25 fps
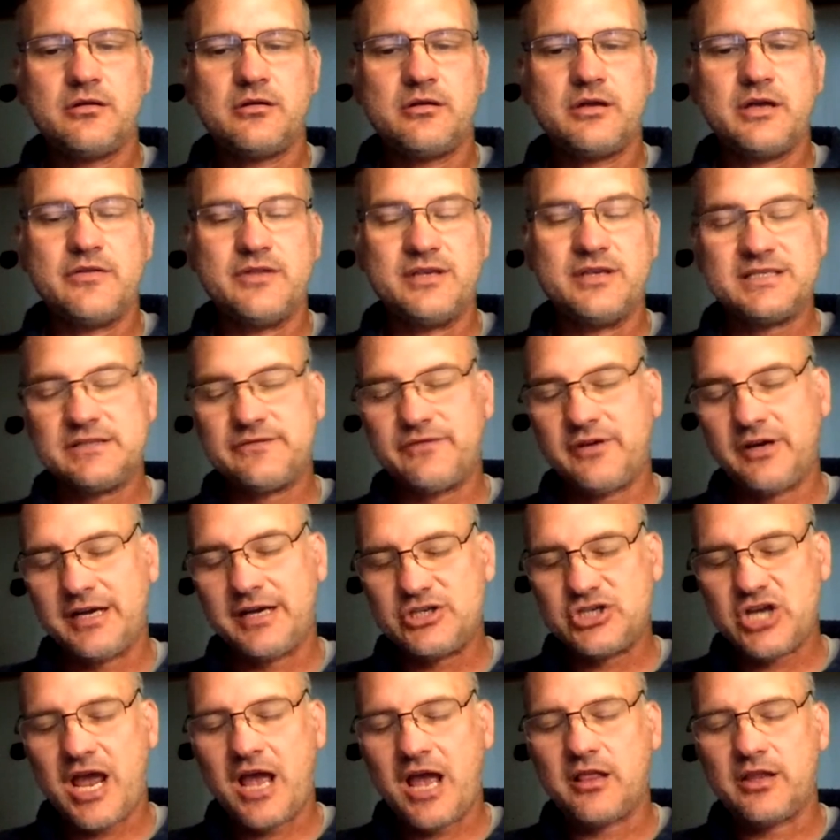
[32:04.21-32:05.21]
and this is very
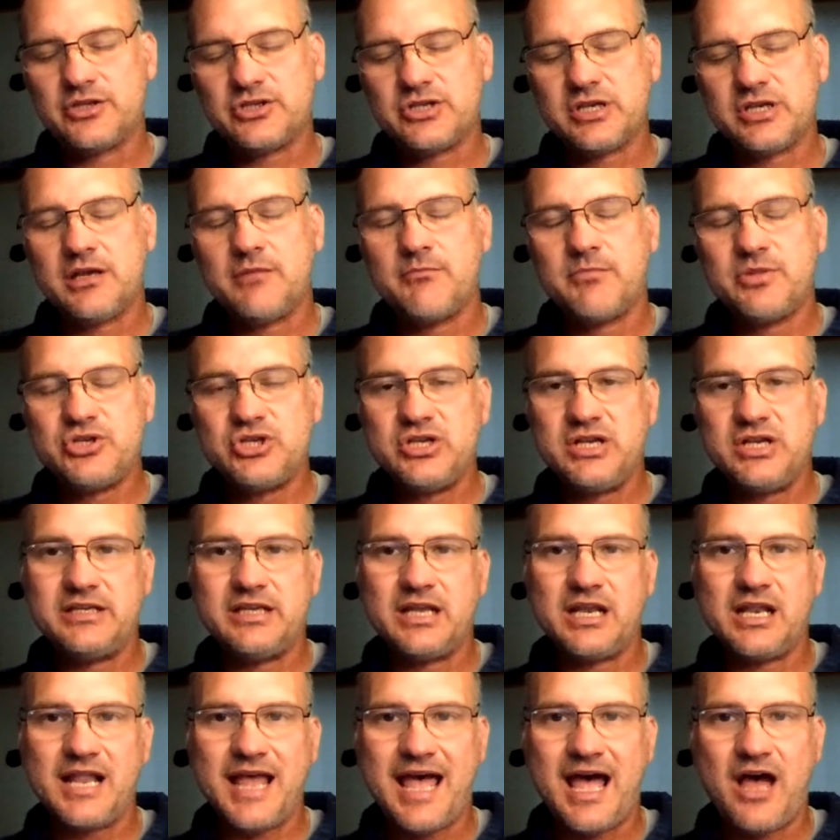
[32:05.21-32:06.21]
challenging, but you need to
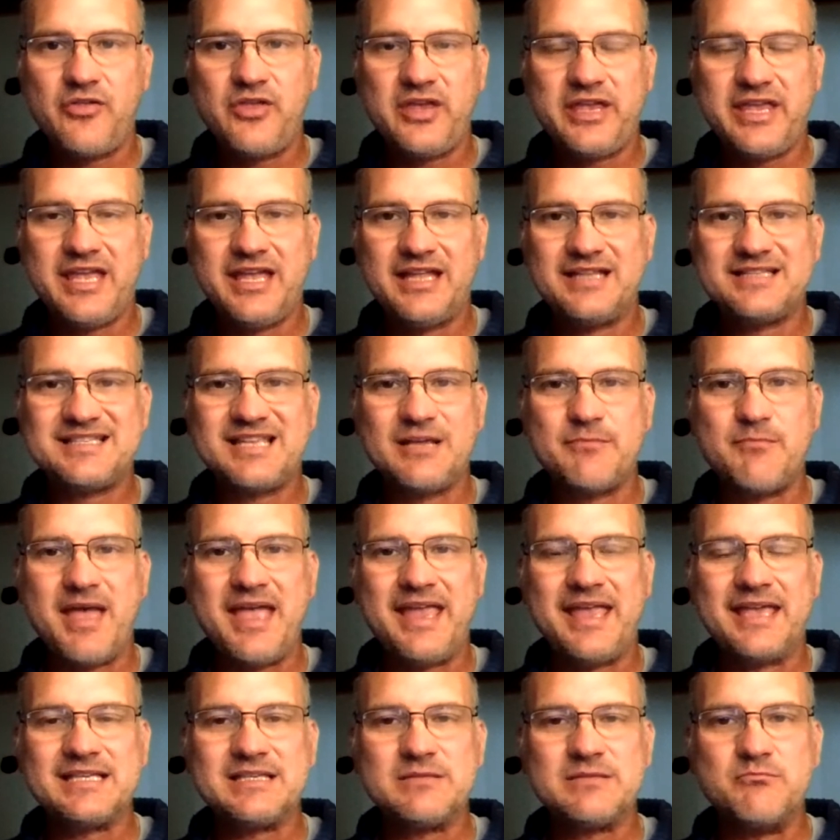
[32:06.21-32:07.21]
allow the kids to
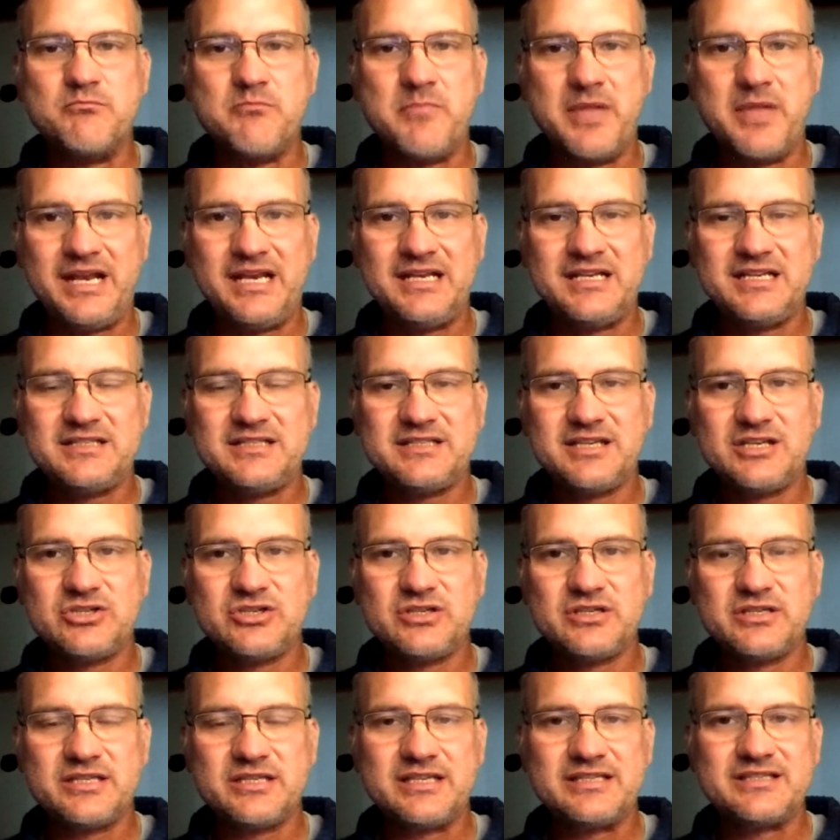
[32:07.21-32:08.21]
make as many
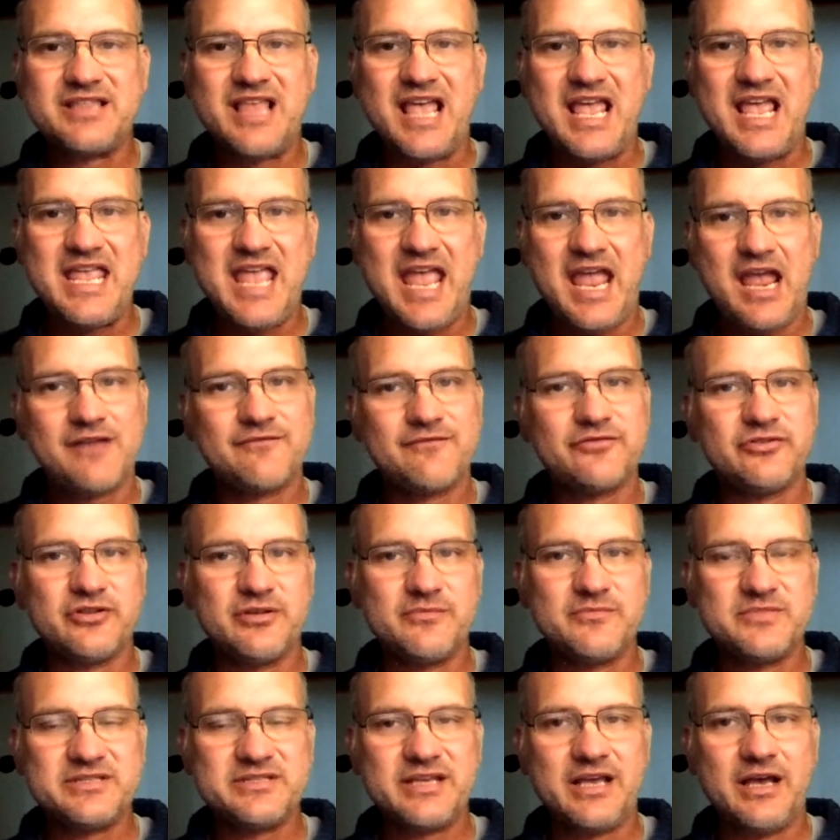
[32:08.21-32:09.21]
decisions as they can for
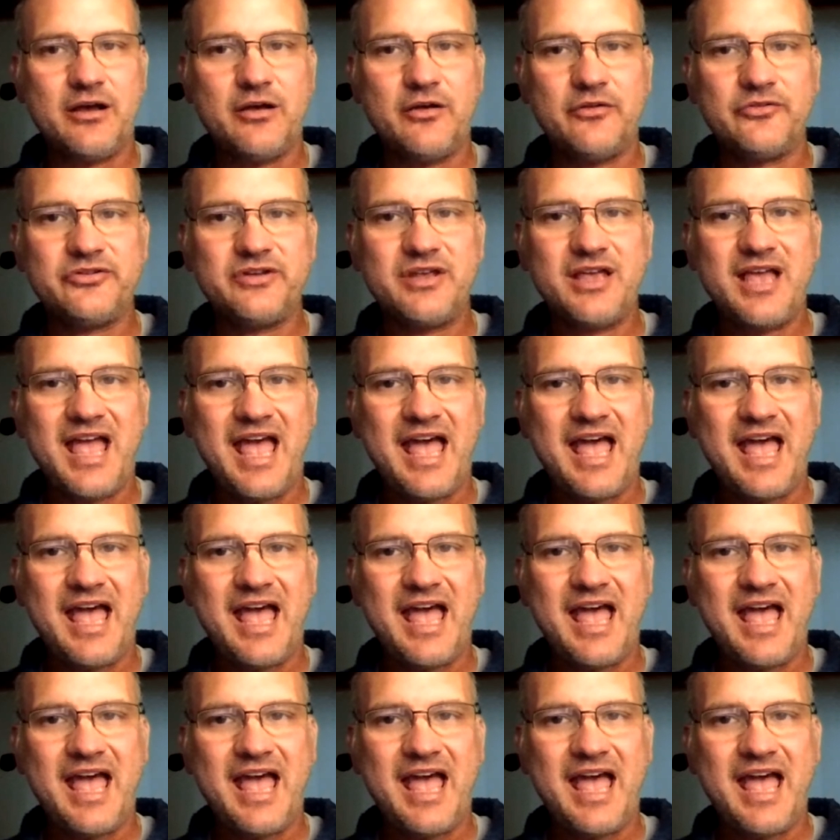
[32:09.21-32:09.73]
themselves